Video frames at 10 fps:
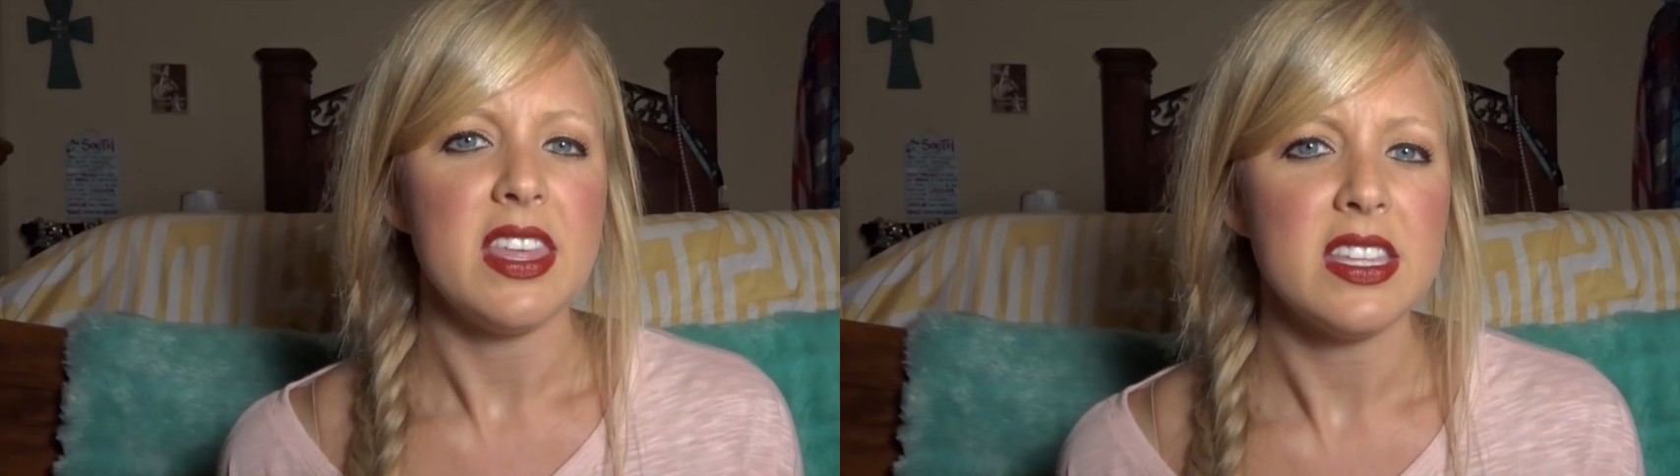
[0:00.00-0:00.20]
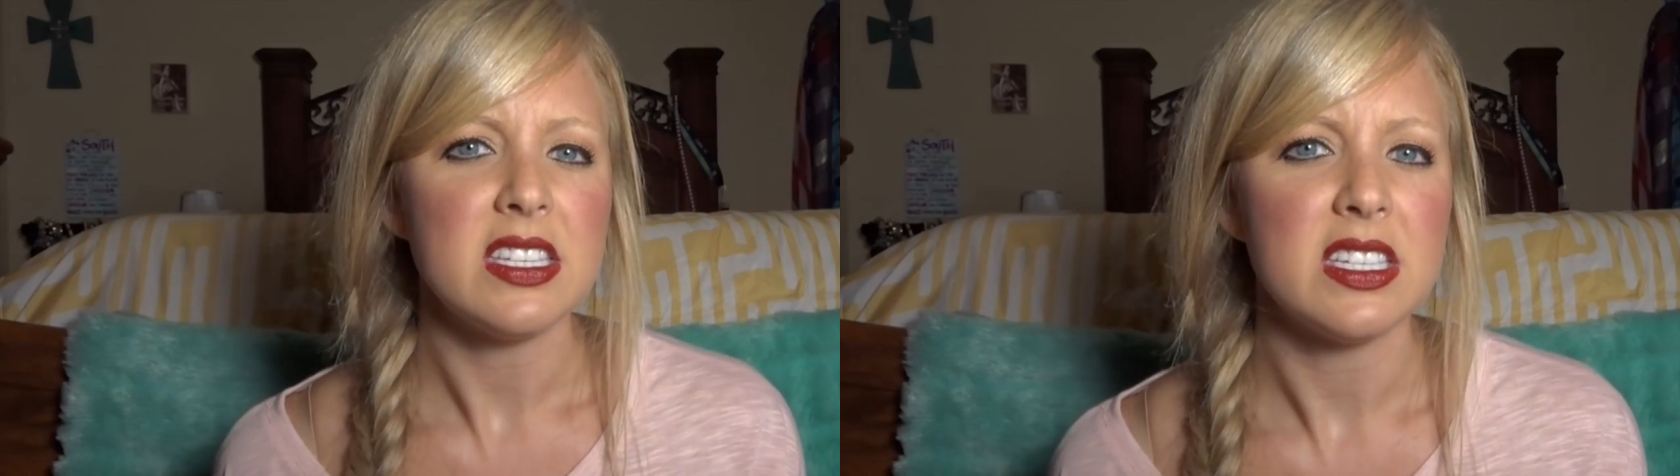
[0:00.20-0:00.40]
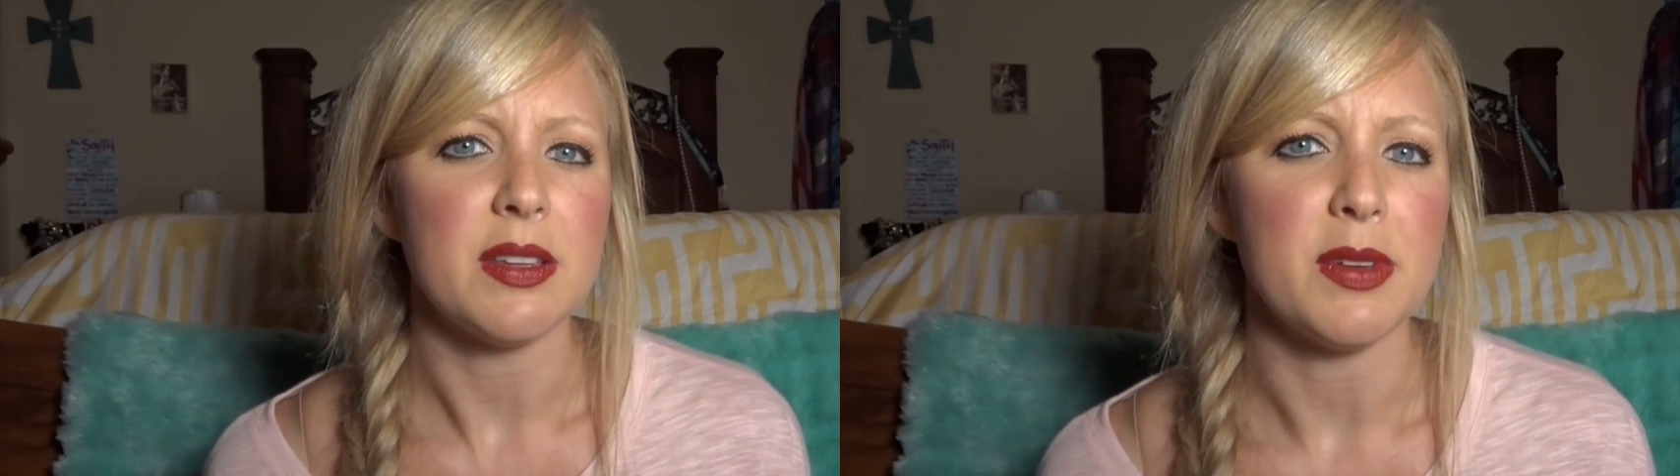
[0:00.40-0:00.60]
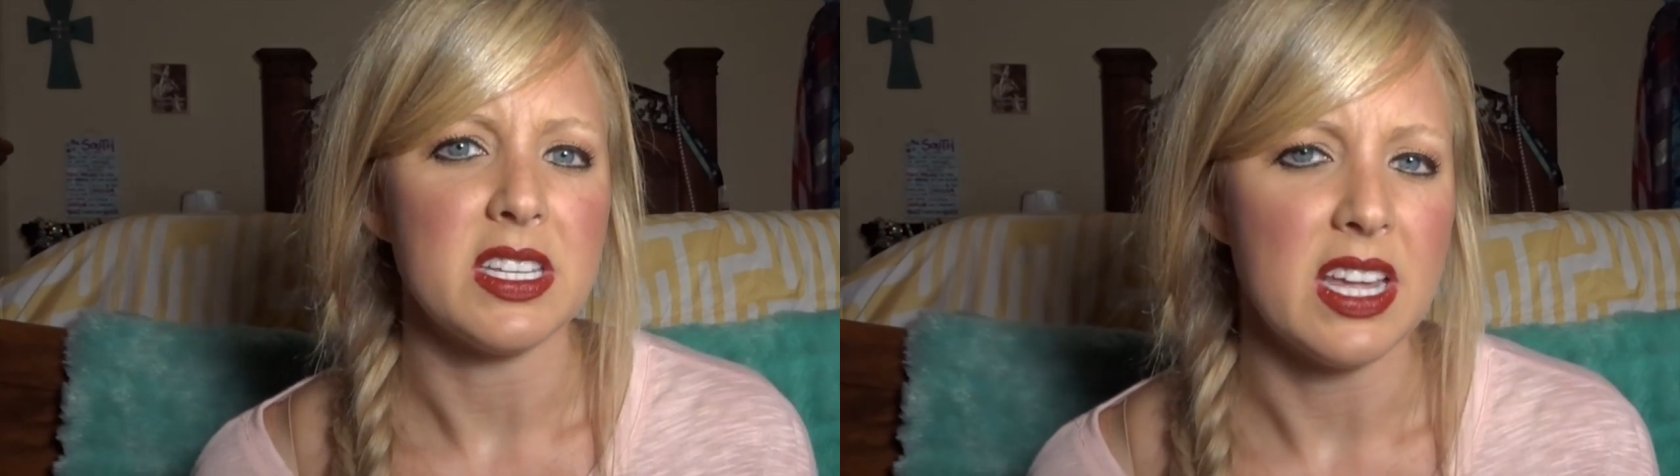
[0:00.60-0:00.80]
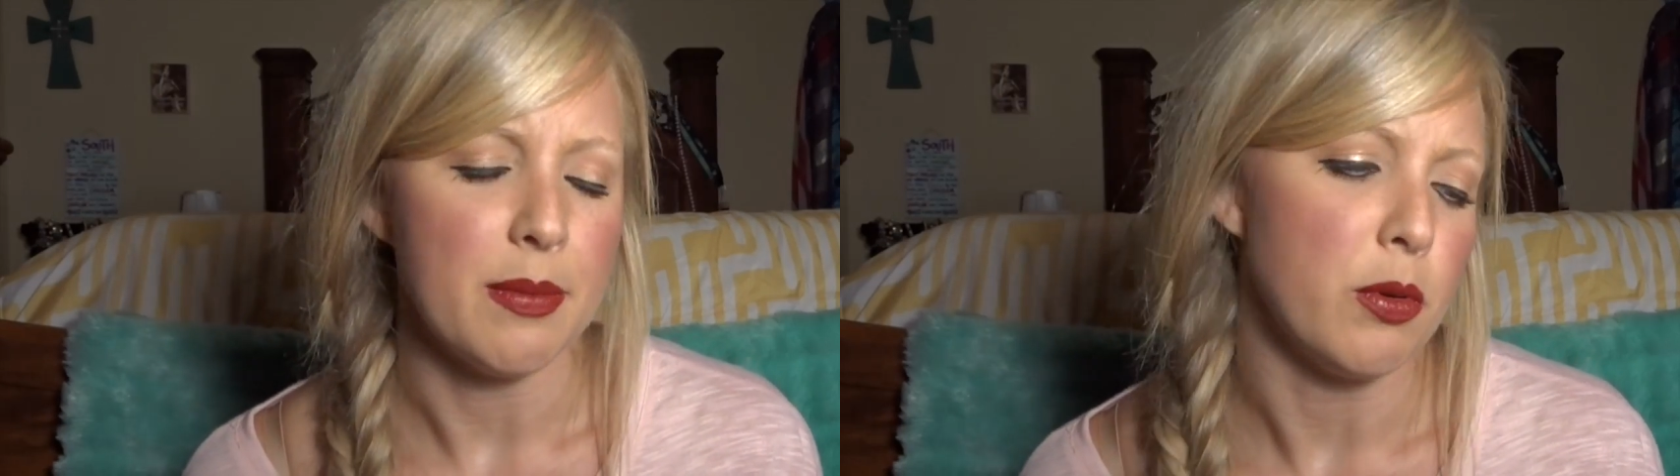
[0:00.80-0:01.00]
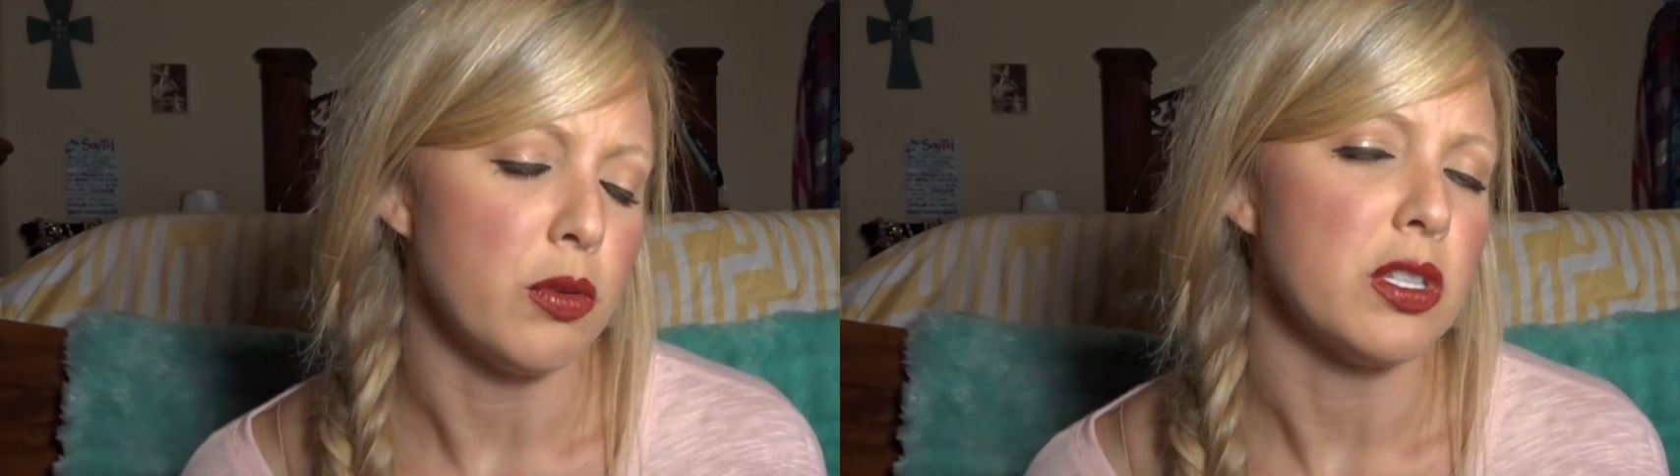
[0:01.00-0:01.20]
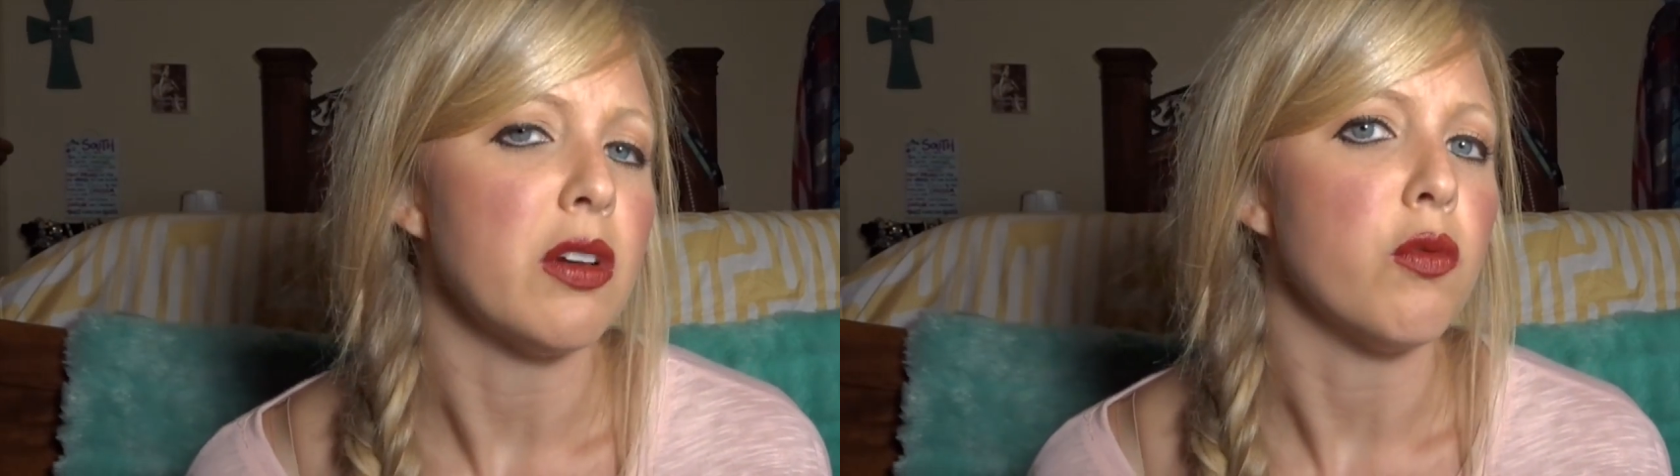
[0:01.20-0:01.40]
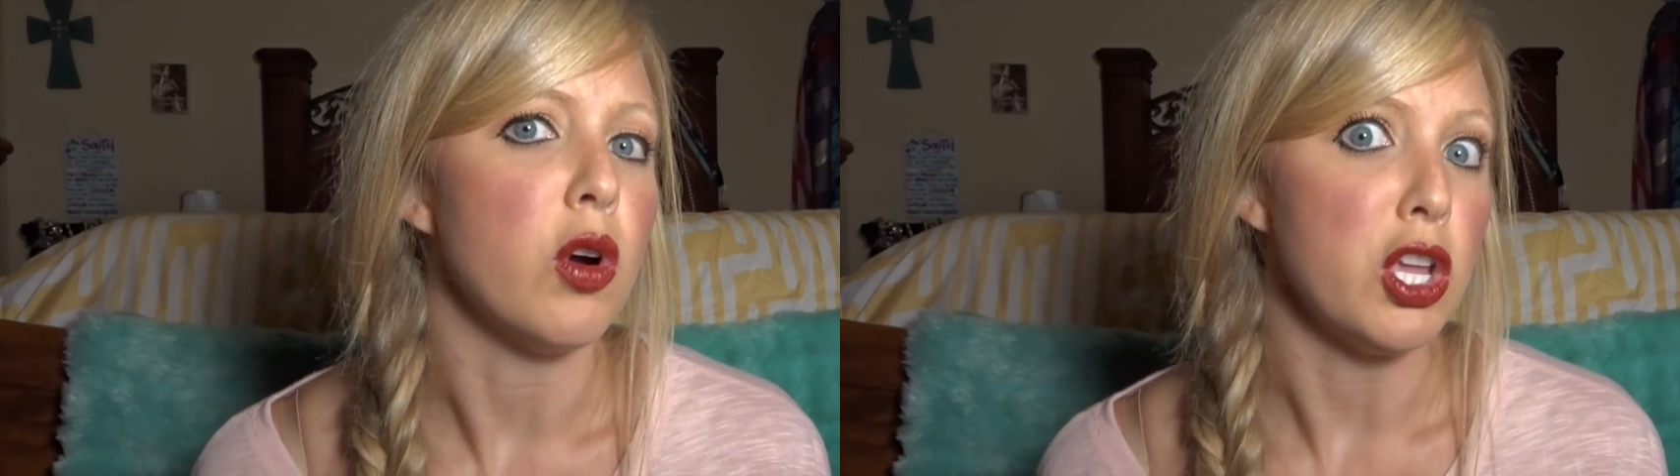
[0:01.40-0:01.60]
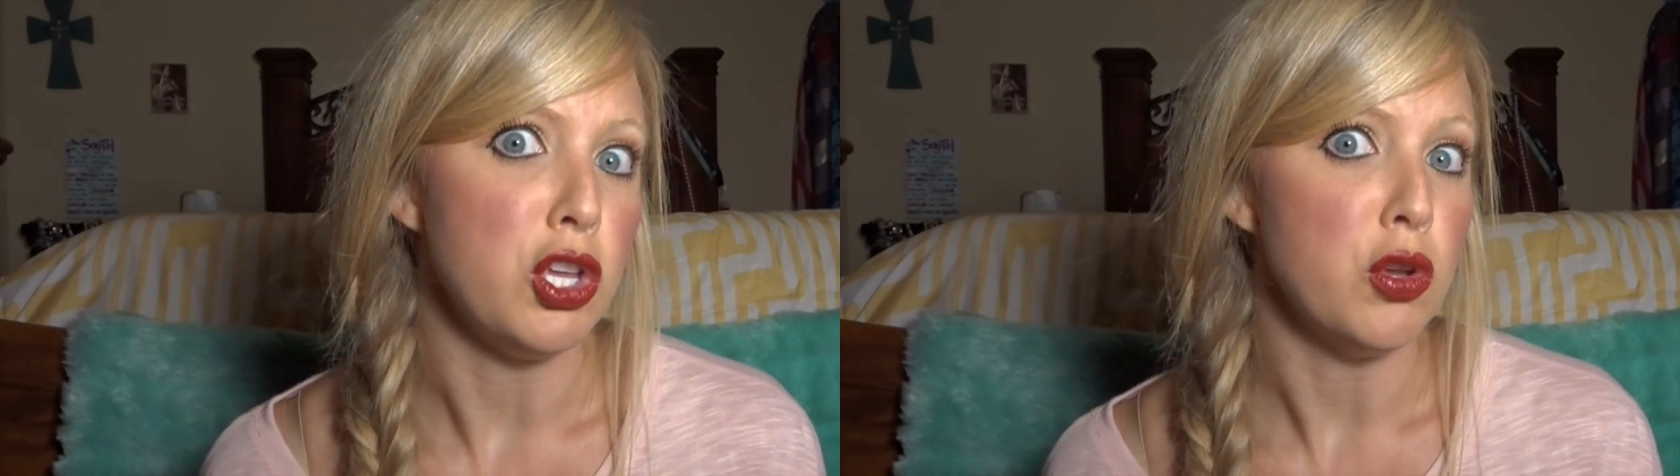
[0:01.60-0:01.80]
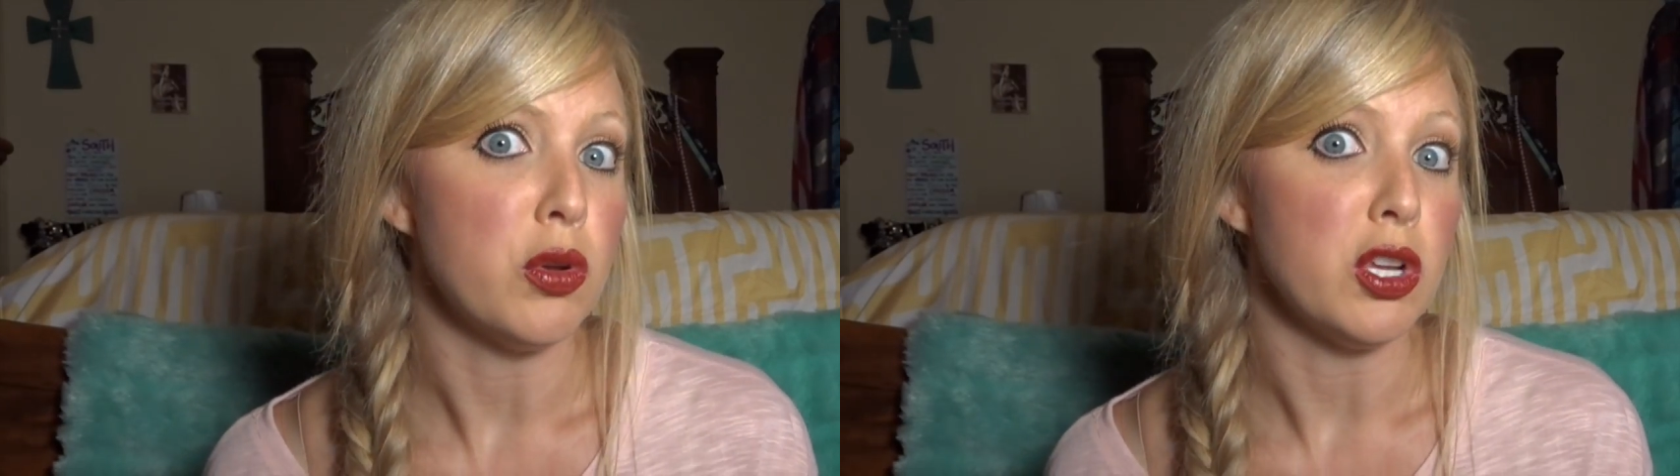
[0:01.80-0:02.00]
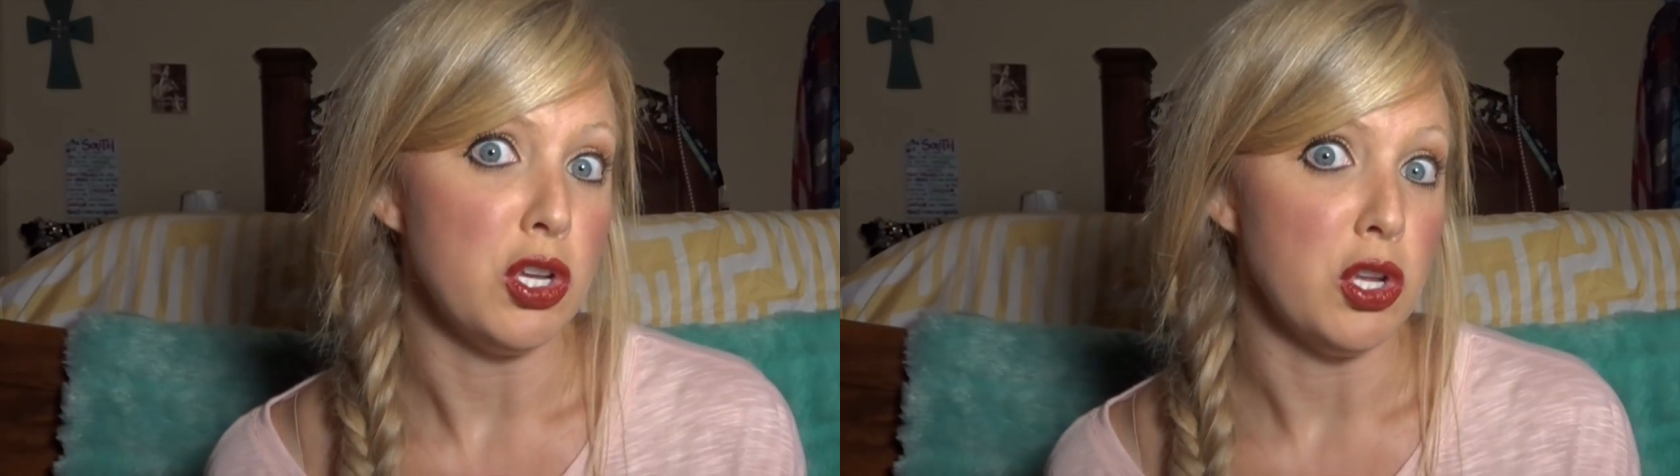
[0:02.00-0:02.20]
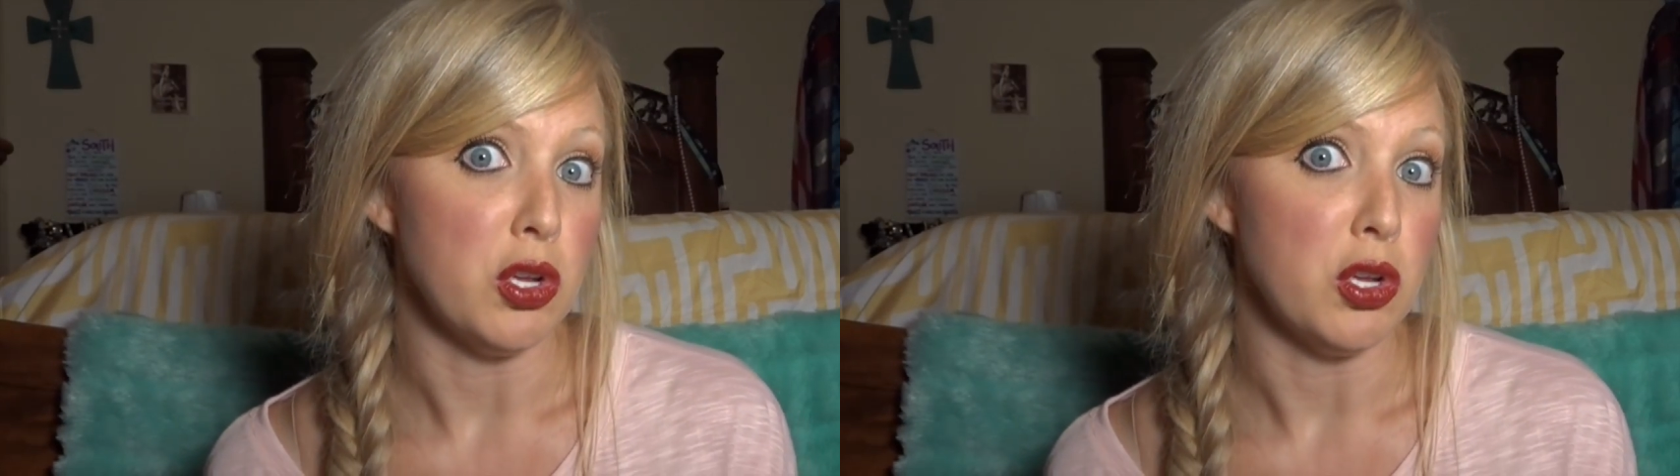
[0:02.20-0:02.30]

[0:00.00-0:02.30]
This is some examples of what you can